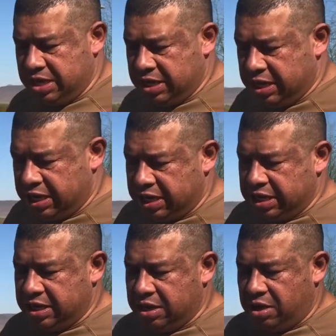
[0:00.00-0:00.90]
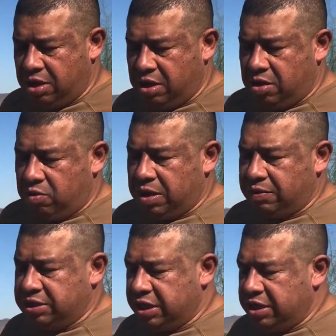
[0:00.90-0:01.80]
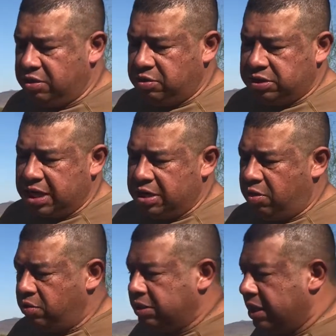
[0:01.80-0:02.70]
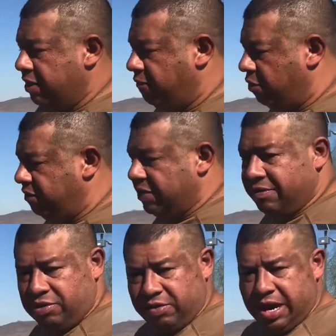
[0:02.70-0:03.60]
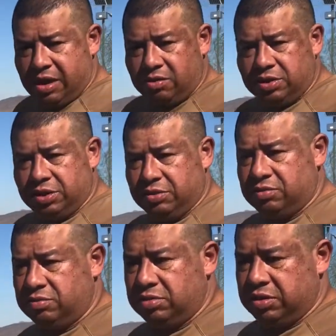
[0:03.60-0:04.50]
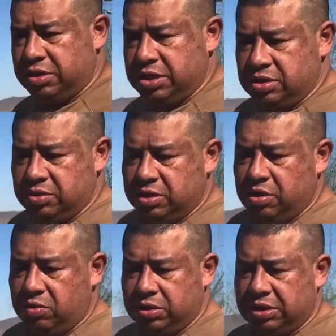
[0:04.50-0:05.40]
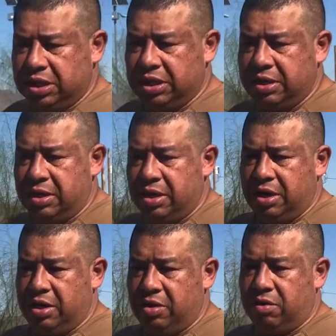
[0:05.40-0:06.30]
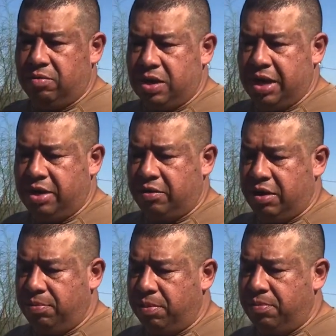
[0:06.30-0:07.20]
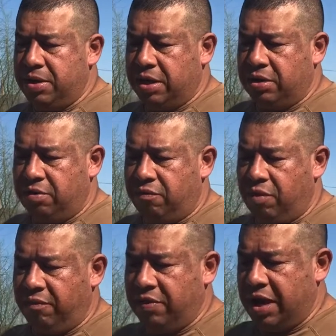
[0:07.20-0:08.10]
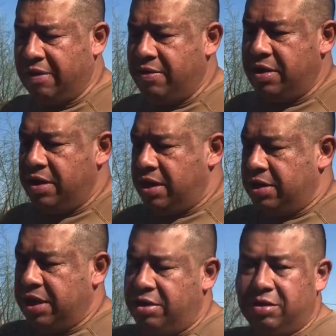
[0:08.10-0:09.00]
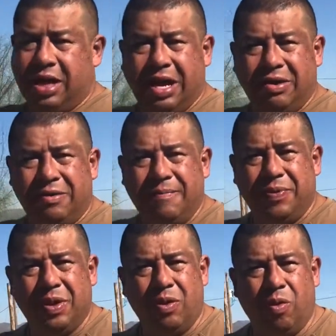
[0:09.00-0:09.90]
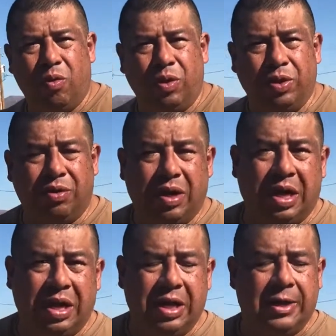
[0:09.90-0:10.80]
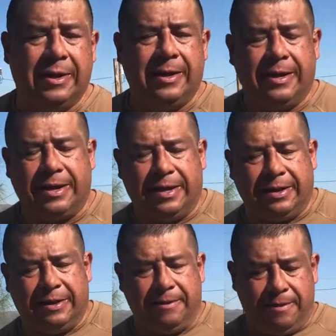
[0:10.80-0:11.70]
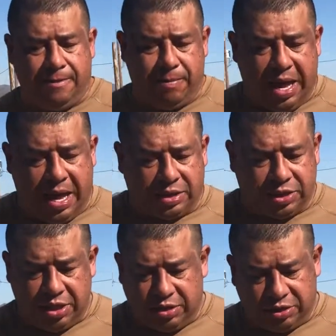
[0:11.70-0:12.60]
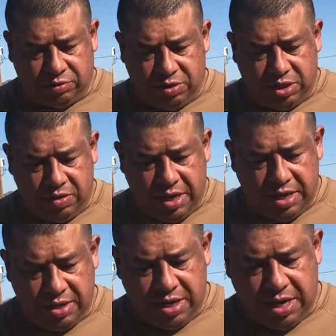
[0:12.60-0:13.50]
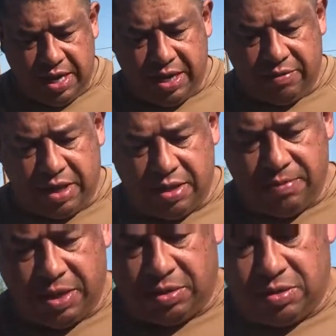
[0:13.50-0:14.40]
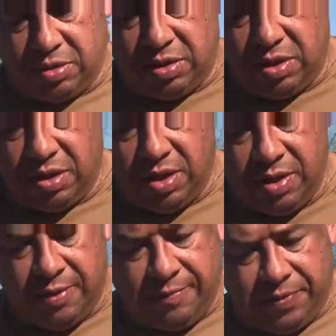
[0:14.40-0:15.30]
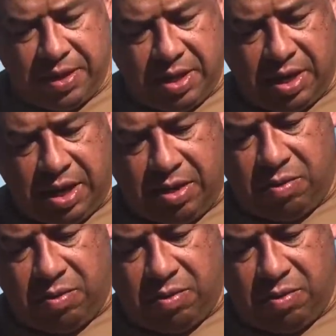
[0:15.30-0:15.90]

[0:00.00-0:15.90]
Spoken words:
What I would tell you to do is kind of hold it at a 45-degree angle to you. You can hold it 90-degree perpendicular, 45. Take your lighter or your match, and you just want to go ahead and hit it right in the middle. And